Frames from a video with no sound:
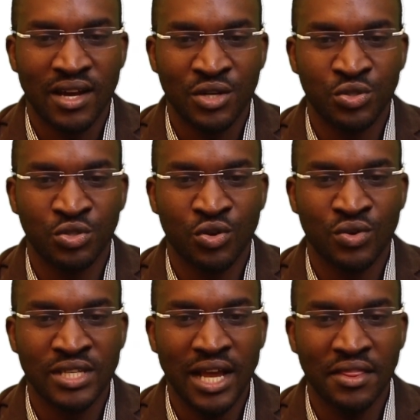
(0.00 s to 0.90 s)
should
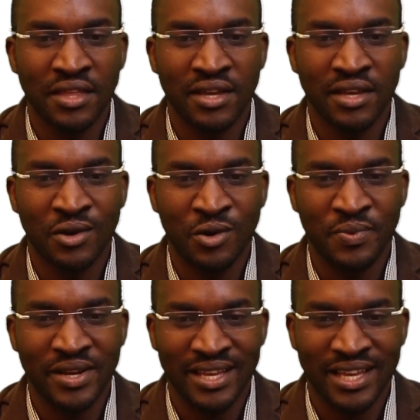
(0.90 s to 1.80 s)
reconcile the
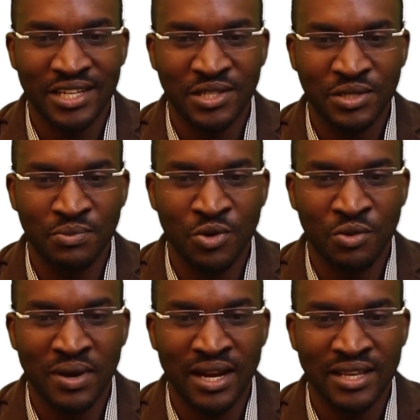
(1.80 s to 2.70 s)
opening cash book
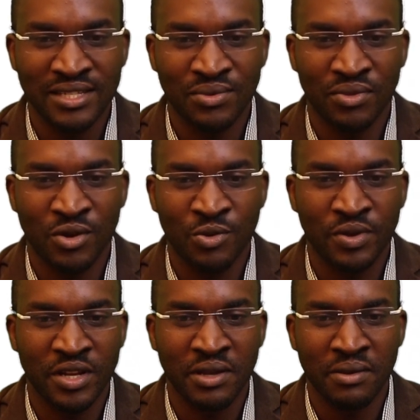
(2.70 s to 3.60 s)
balance with the
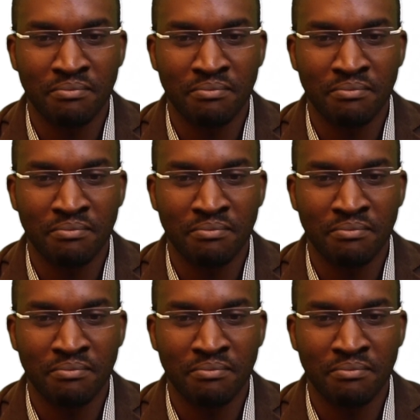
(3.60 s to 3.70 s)
opening